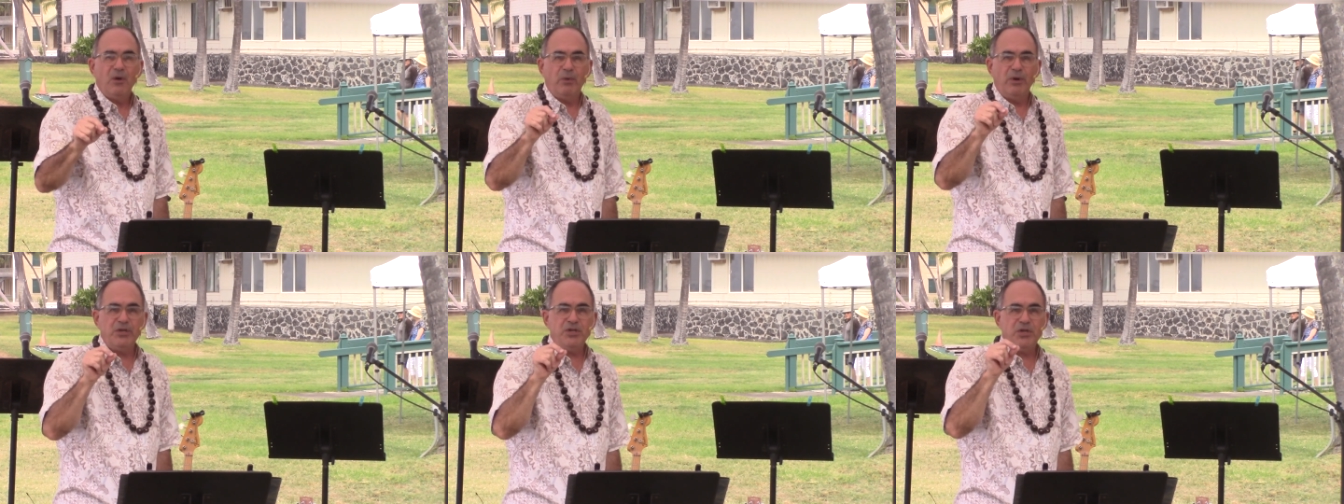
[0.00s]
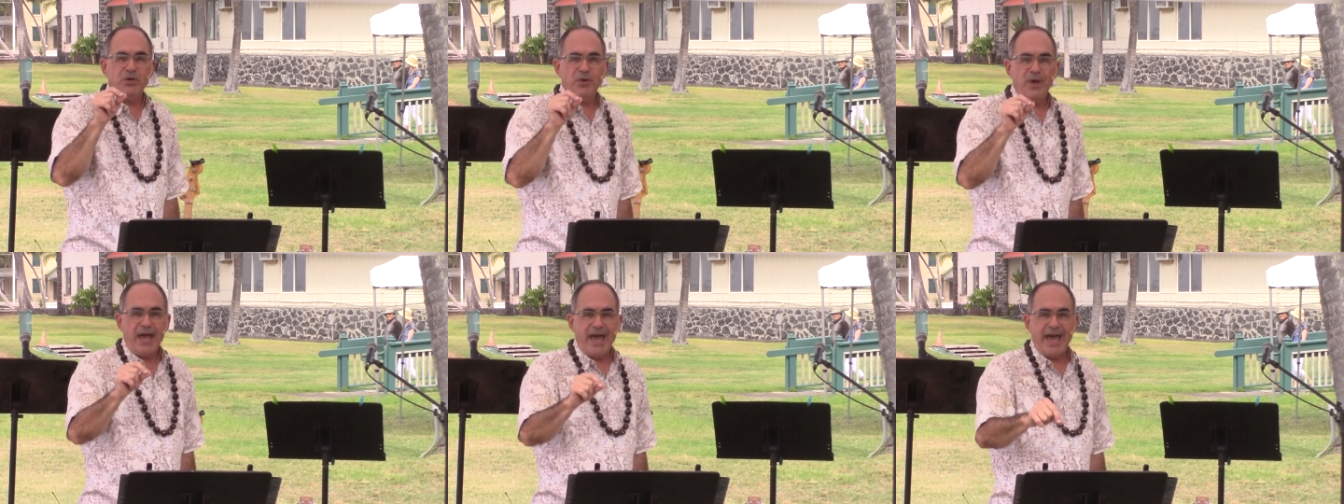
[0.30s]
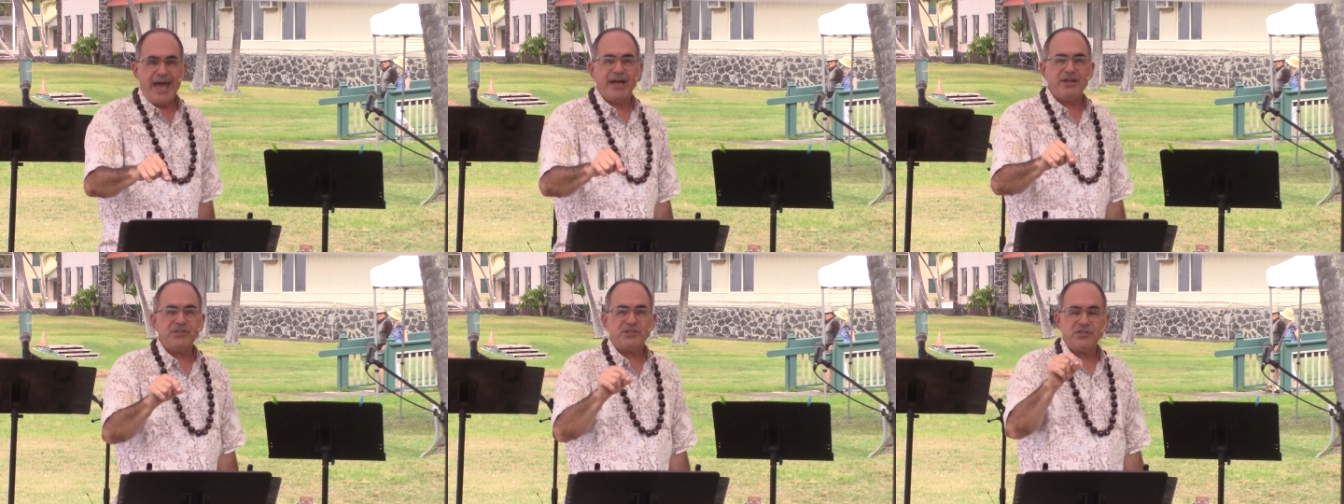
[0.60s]
when you
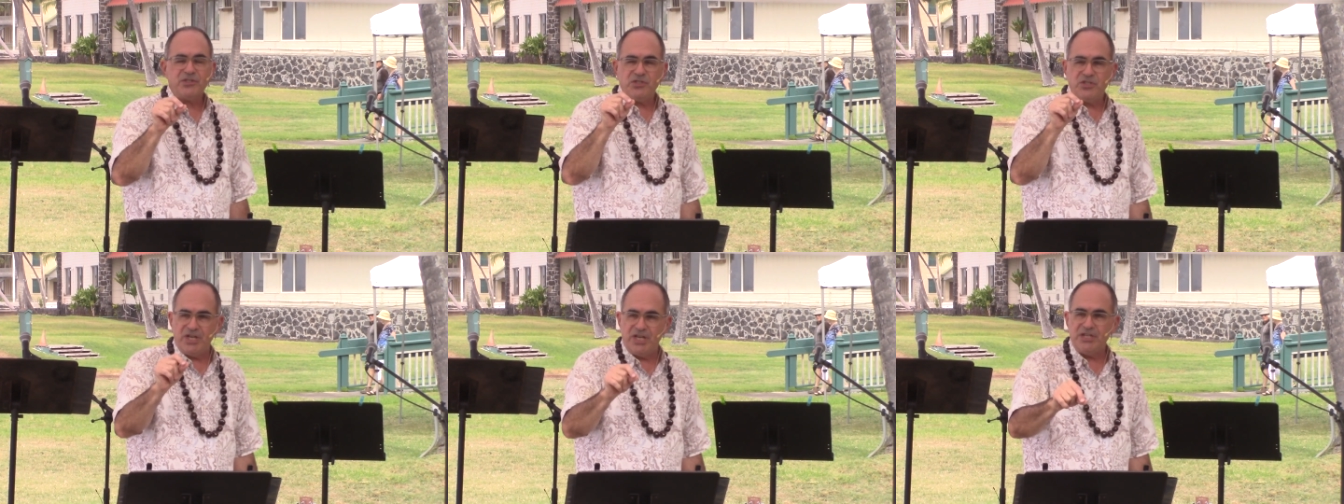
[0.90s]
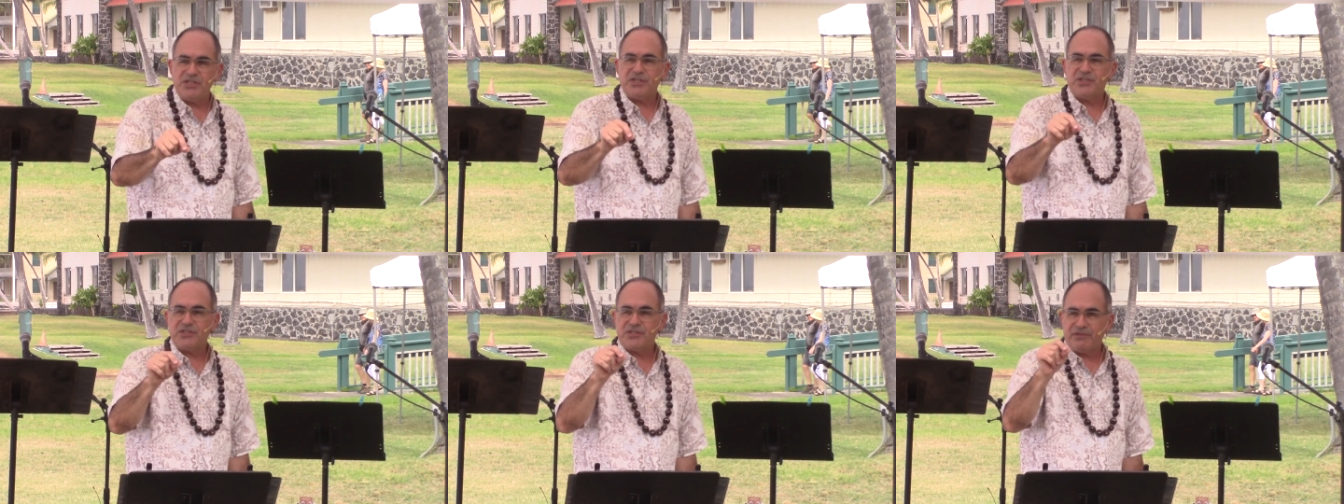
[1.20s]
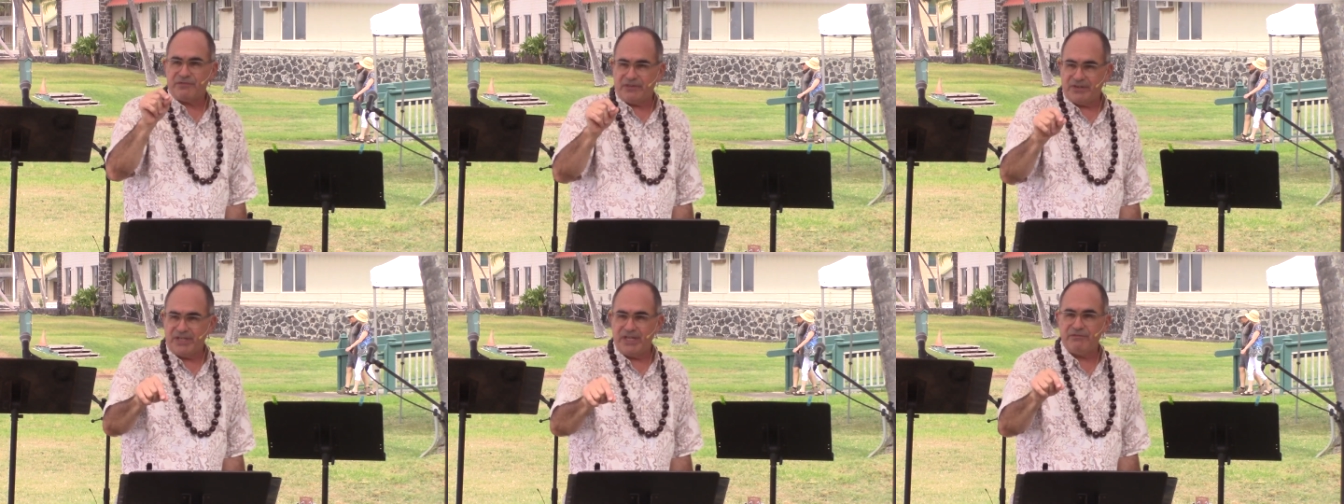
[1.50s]
asked Jesus
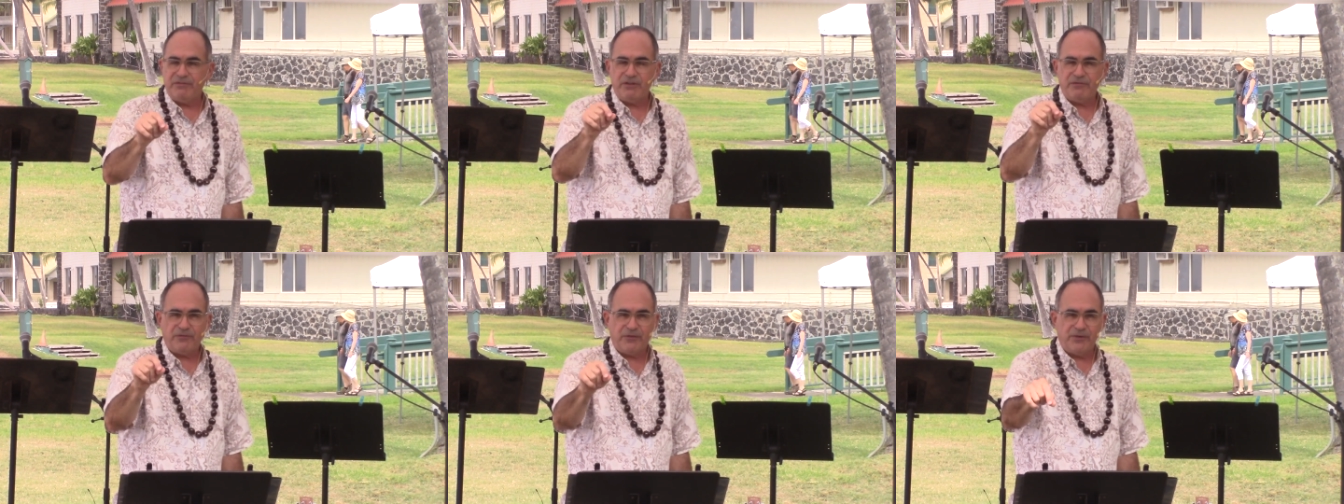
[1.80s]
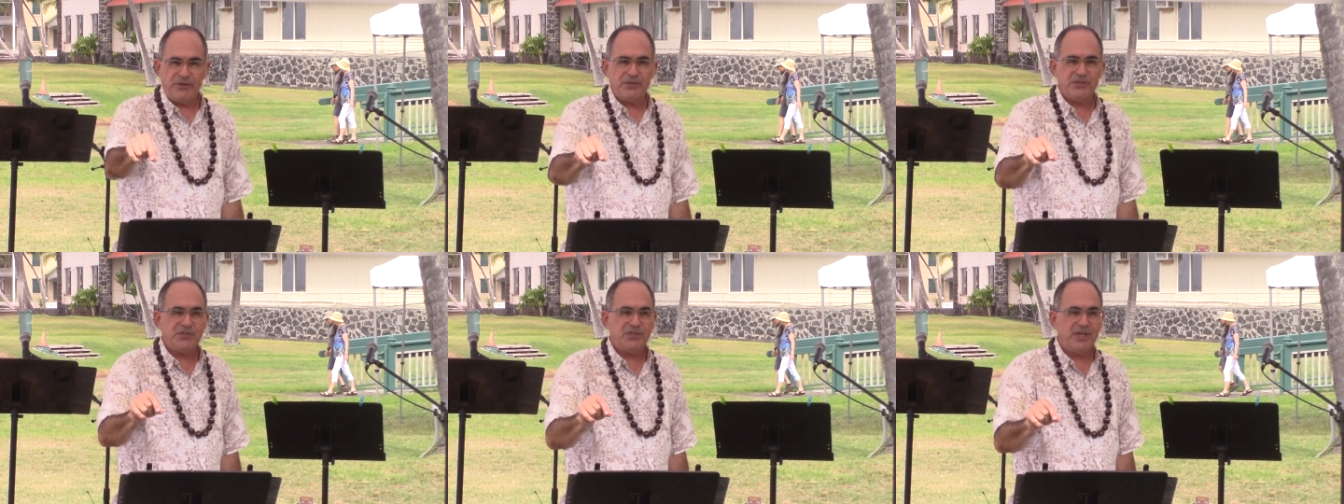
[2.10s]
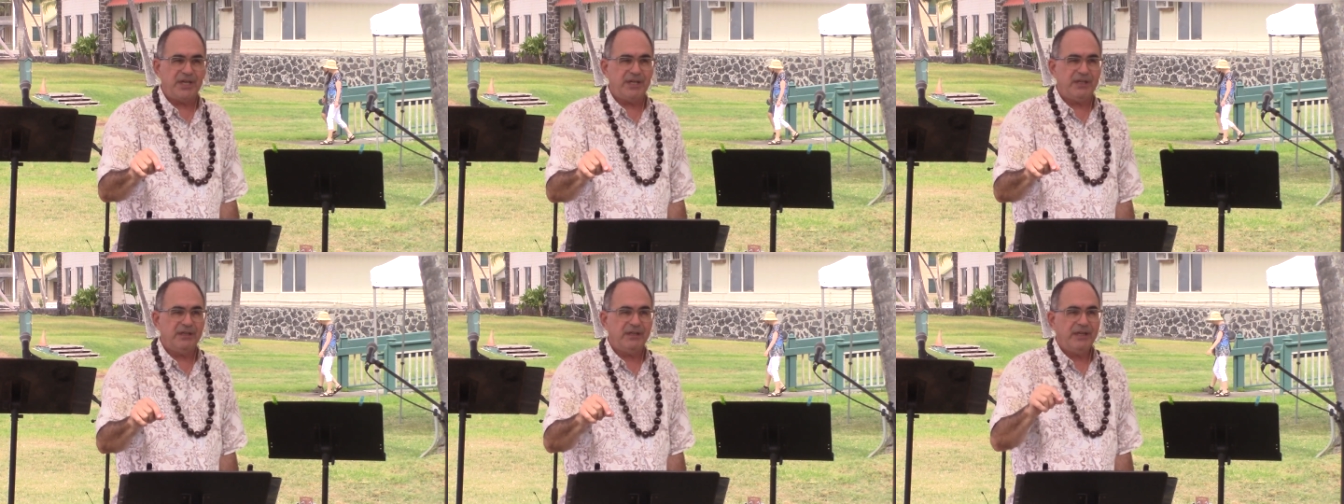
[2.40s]
to forgive you for your
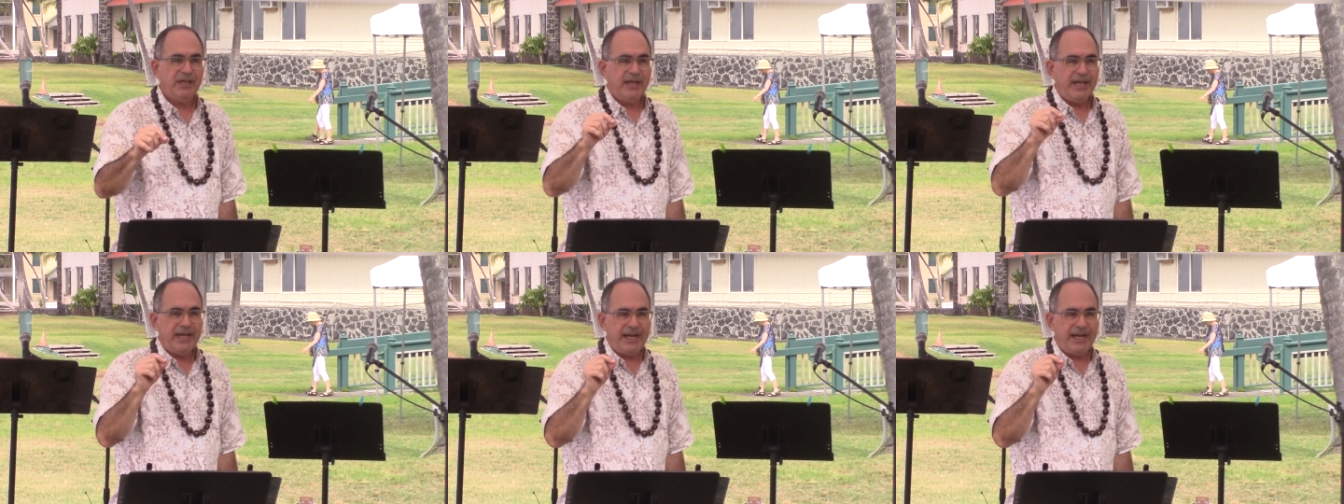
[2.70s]
sin